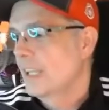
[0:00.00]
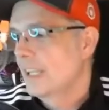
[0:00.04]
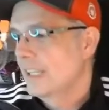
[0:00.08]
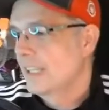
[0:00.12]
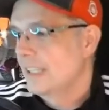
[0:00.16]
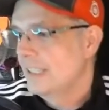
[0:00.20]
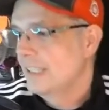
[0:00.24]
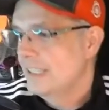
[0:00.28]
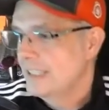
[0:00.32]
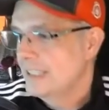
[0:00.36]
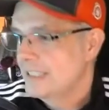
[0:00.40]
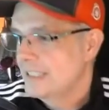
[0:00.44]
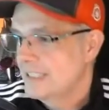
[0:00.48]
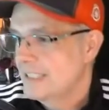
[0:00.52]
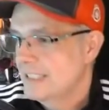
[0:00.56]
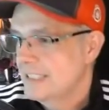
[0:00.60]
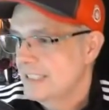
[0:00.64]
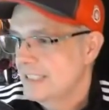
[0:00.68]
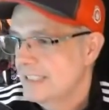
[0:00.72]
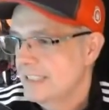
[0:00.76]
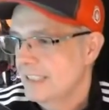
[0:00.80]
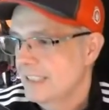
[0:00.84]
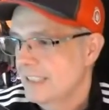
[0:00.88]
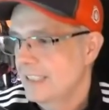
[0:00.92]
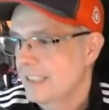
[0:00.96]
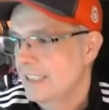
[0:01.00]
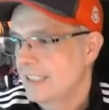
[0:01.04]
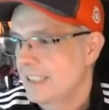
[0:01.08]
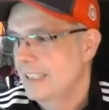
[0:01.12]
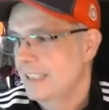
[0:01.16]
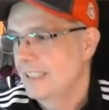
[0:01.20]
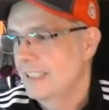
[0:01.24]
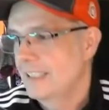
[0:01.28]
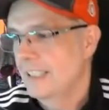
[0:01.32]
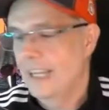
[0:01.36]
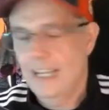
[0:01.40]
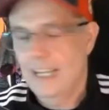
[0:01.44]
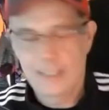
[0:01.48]
This is
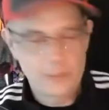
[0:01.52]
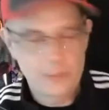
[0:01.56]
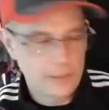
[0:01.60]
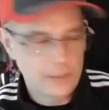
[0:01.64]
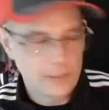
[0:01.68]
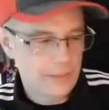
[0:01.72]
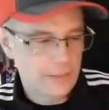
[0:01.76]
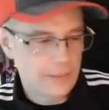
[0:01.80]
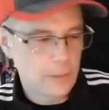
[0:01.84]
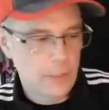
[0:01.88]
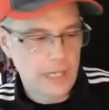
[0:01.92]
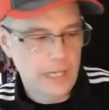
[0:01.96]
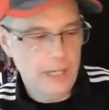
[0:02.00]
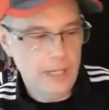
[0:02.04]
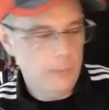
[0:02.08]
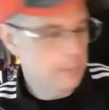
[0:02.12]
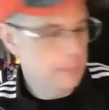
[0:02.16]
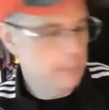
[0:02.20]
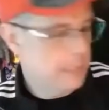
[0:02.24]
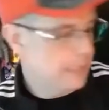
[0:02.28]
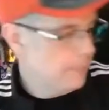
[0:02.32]
uh I don't even know how many